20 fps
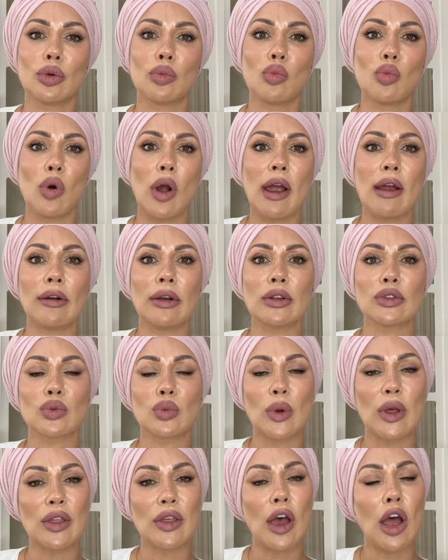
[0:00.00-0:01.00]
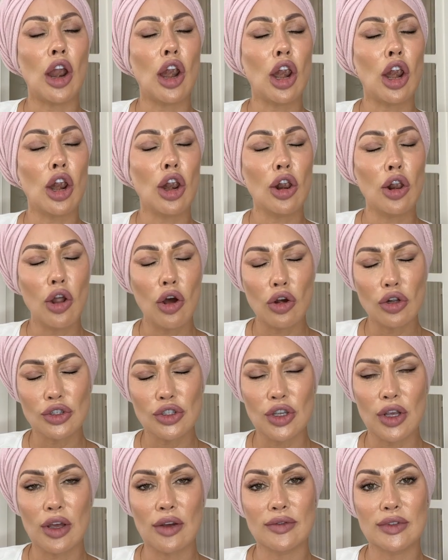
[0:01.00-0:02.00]
can wear it with a lot
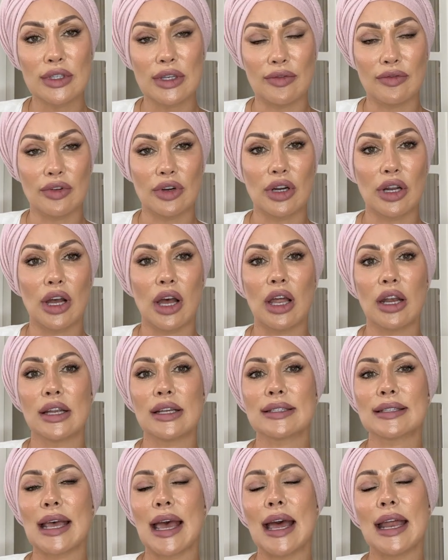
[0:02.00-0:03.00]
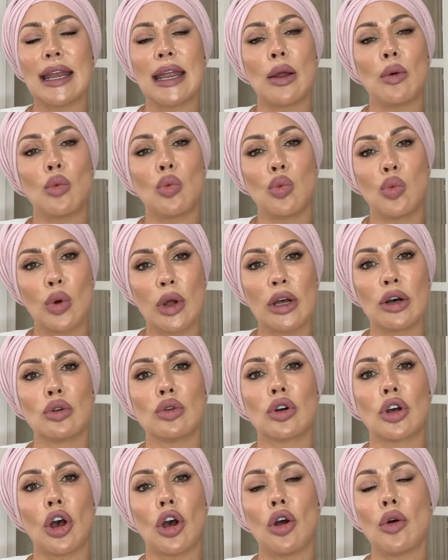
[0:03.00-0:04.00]
of different colours and it
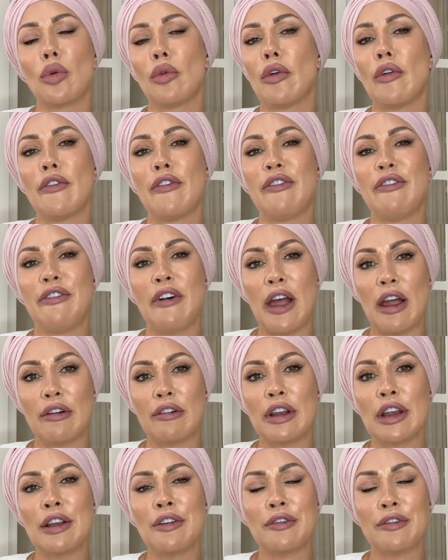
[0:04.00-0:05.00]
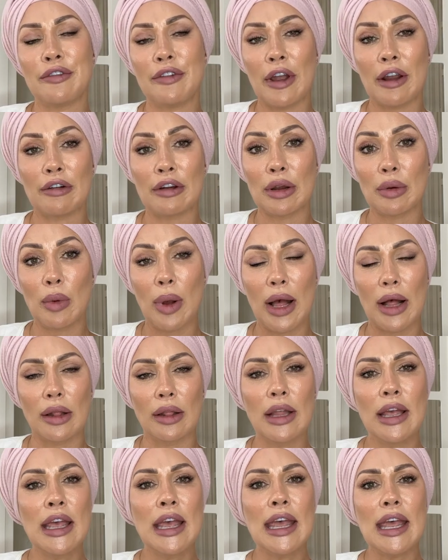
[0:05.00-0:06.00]
will go very, very
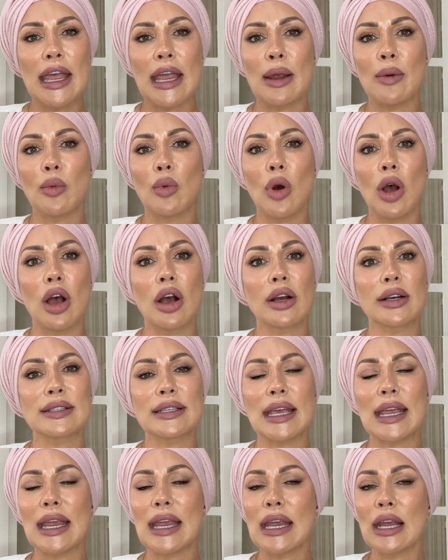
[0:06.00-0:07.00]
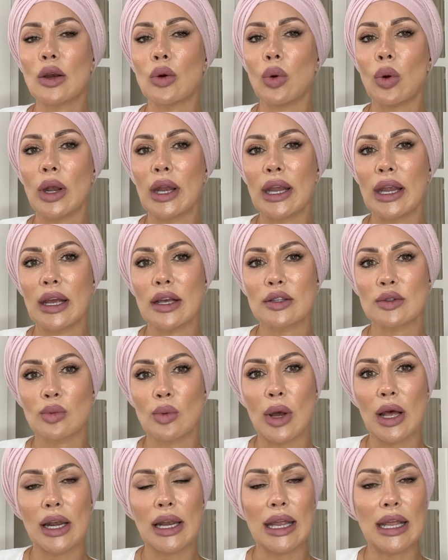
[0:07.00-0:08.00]
well. It works equally as
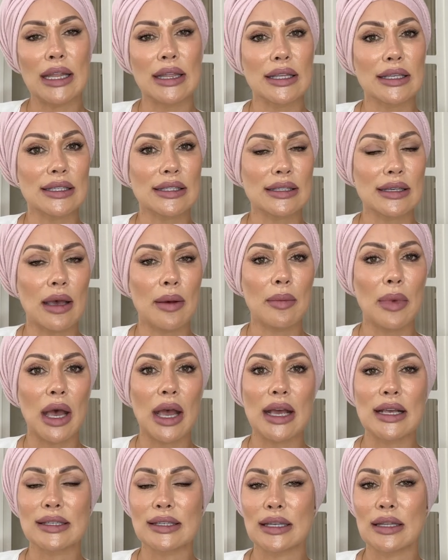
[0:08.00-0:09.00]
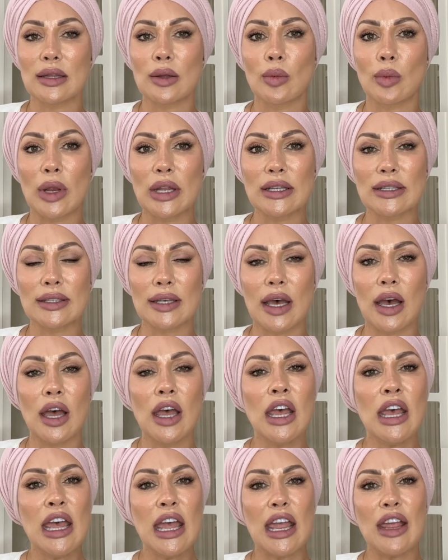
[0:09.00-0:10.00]
well in the summer as in the winter.
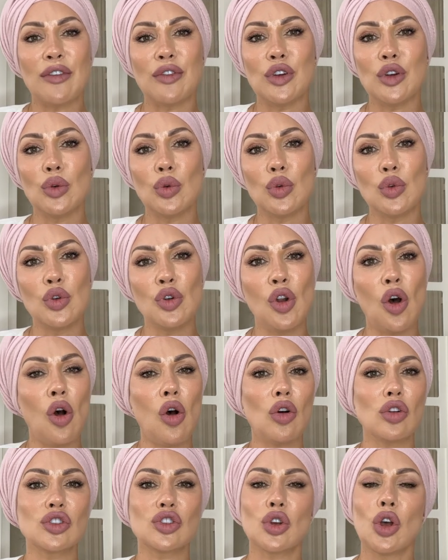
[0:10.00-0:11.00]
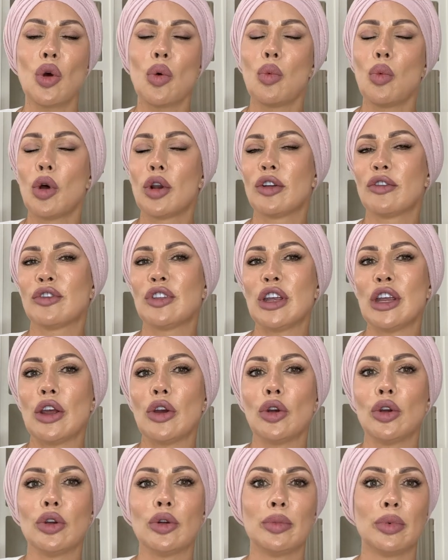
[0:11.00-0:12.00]
If you're not one of the
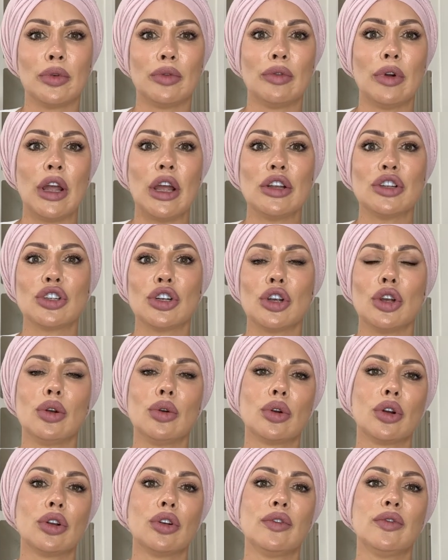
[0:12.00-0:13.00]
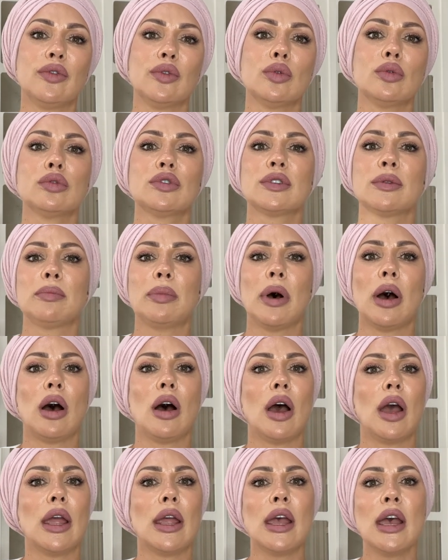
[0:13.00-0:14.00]
uber rich who can afford to
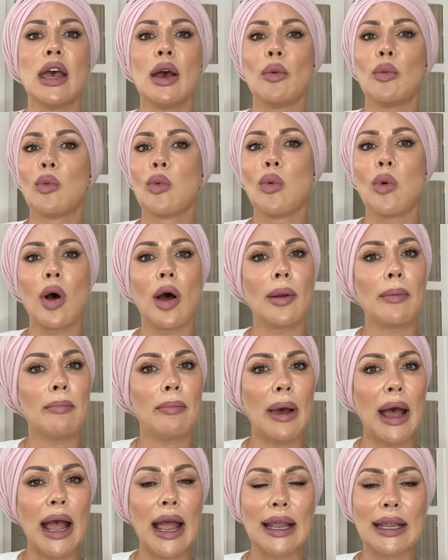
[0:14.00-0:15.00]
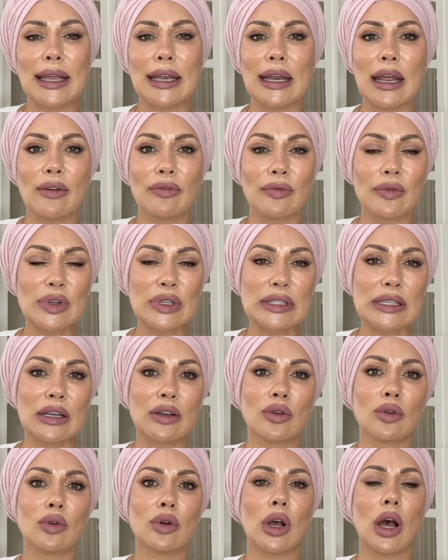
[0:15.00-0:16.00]
buy one bag in every
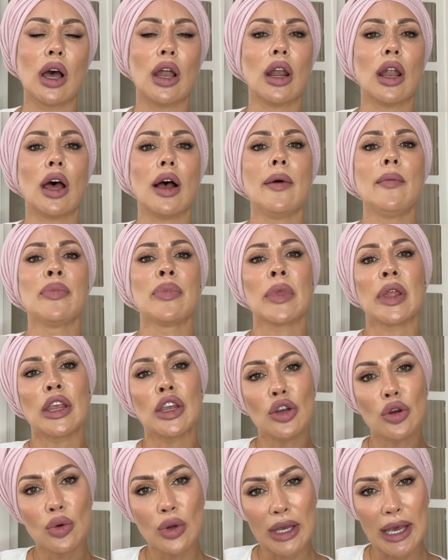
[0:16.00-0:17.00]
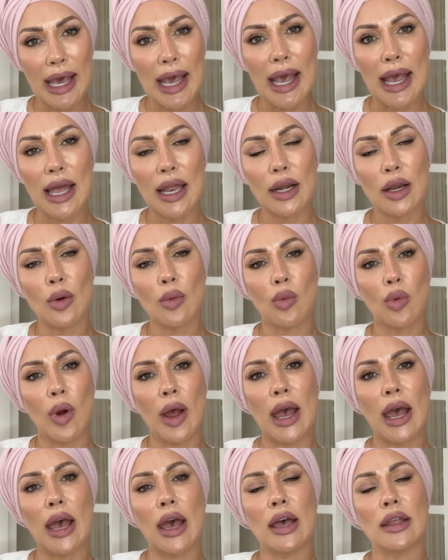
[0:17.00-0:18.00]
single color, you can
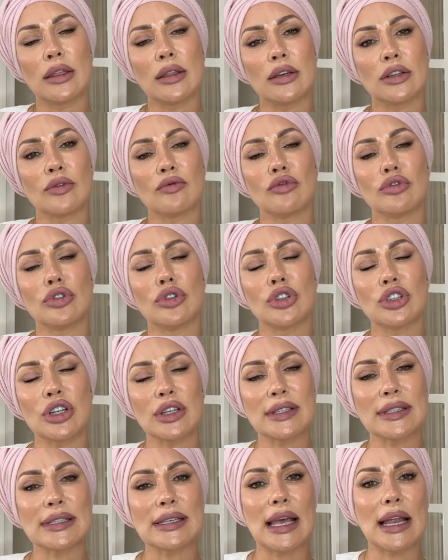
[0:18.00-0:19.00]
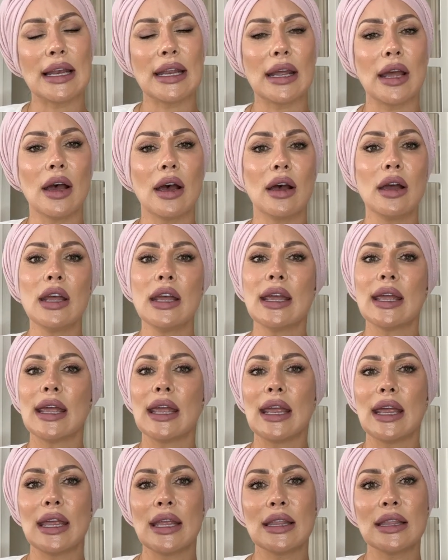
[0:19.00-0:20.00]
wear the Rouge Sellier
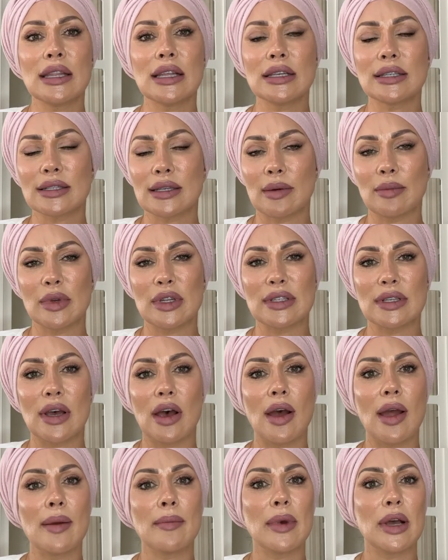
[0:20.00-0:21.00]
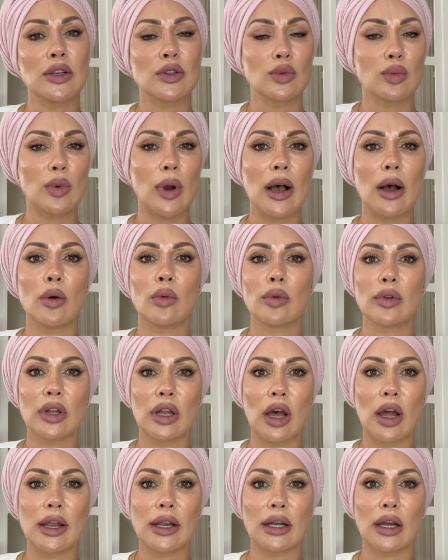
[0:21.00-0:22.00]
in the summertime as well with
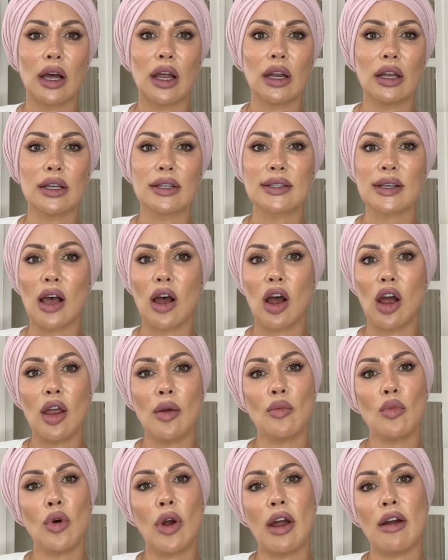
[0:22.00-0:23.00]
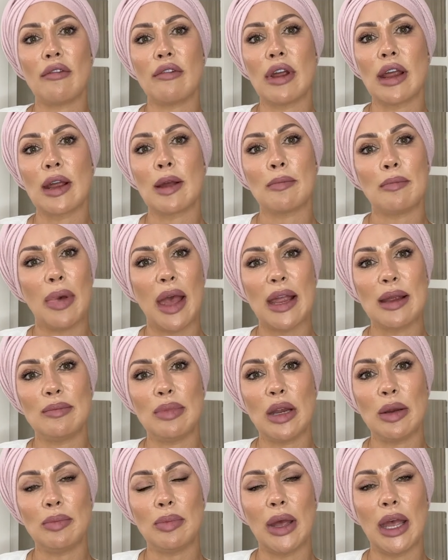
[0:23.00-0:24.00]
light colors. I'm wearing
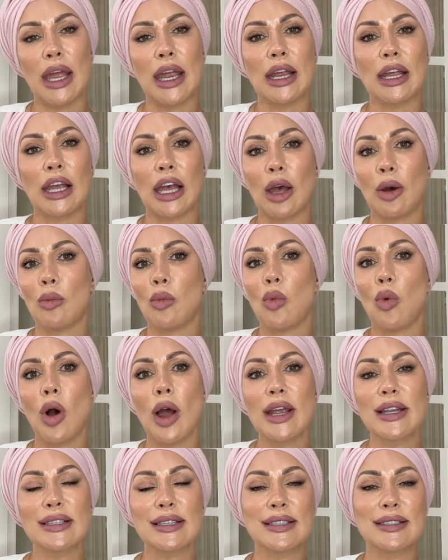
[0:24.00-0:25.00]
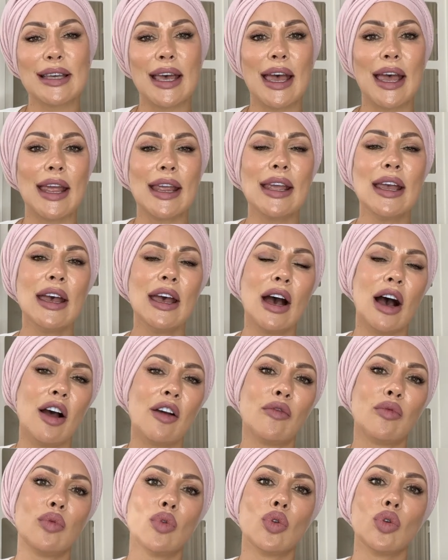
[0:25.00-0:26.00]
baby pink and white today.
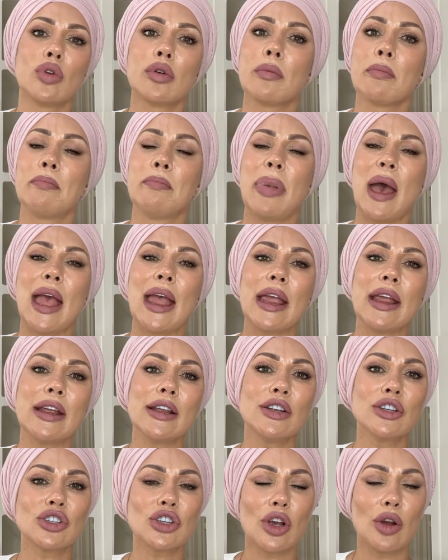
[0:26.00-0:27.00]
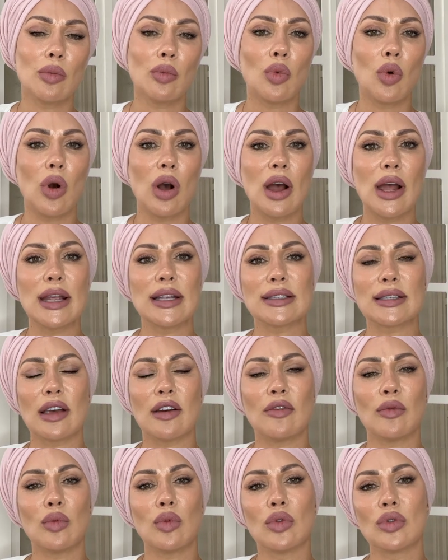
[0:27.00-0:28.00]
I've worn beige and white.
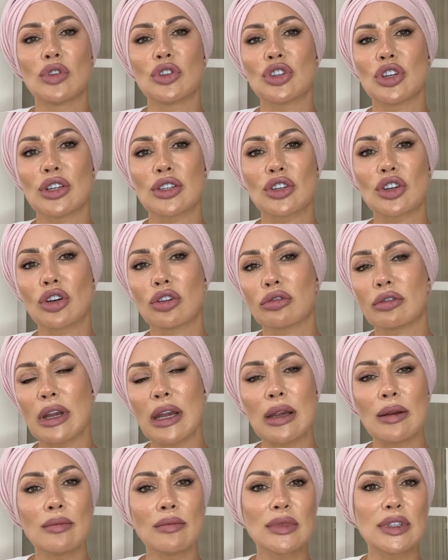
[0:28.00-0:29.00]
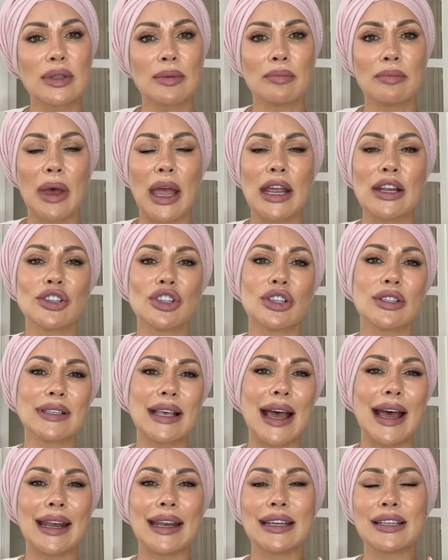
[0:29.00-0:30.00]
I've worn just creams and beiges,
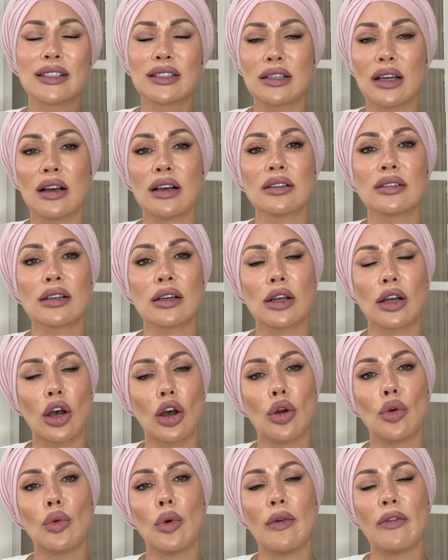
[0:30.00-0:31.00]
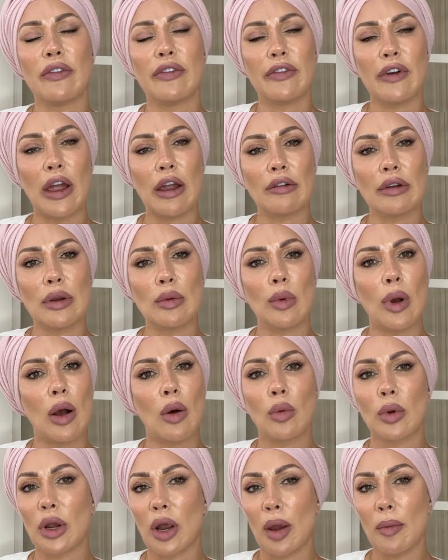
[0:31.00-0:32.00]
and it does go very
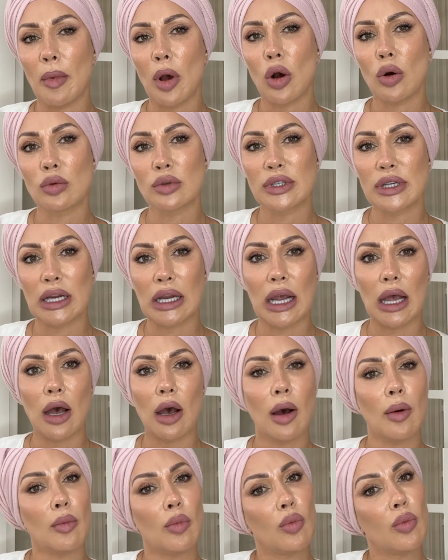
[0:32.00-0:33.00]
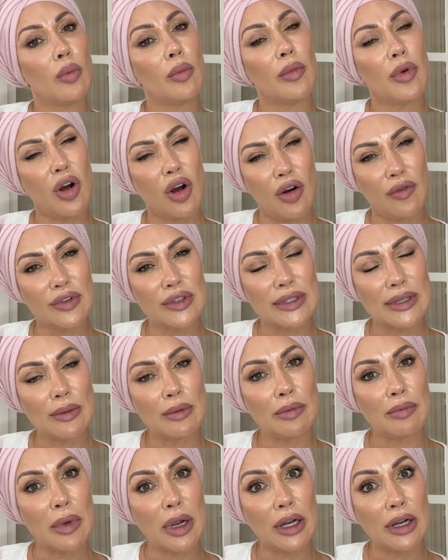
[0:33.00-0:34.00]
well when I'm holding it up, obviously
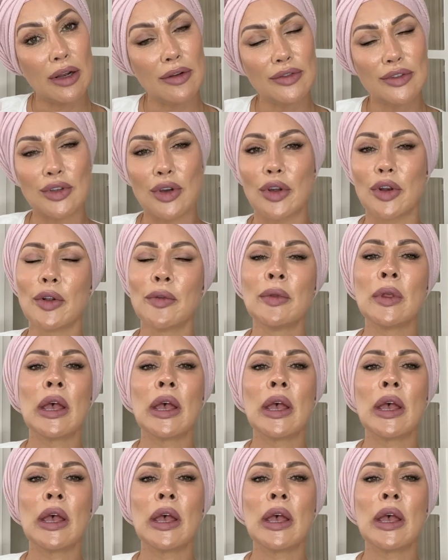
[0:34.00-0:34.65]
with my gloves on,